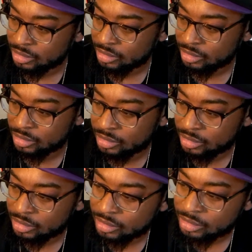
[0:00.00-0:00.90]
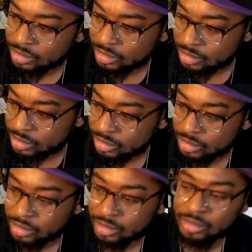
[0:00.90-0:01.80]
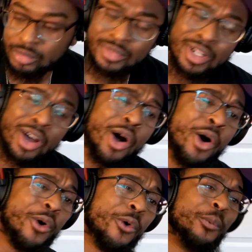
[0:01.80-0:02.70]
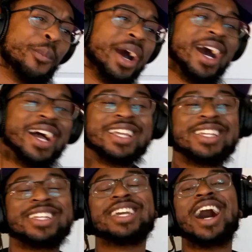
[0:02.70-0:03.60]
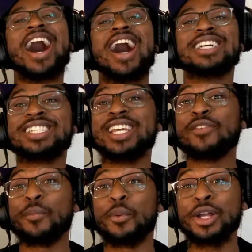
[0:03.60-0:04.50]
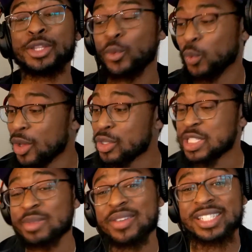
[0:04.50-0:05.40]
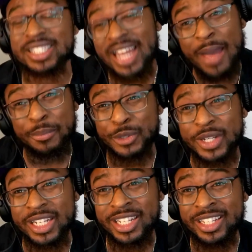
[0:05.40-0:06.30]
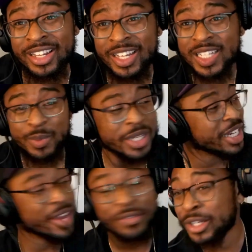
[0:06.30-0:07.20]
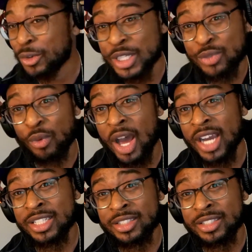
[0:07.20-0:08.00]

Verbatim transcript: Erase that Will Smith slap and oh my gosh, he even brought the Will Smith slap train in, especially after Chris Rock.